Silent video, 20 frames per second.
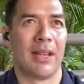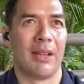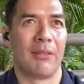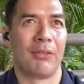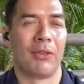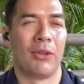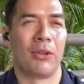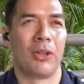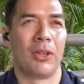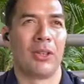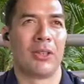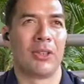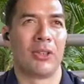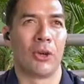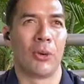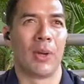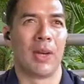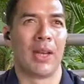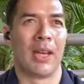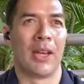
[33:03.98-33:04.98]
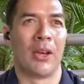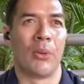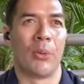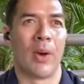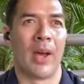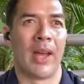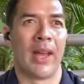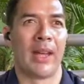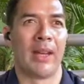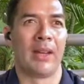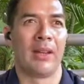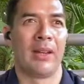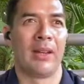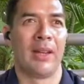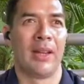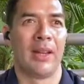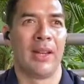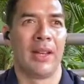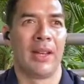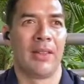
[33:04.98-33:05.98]
you could do it in a way
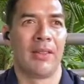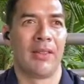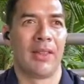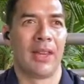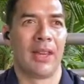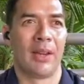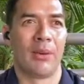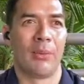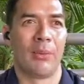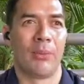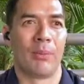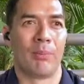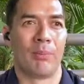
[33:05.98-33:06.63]
that it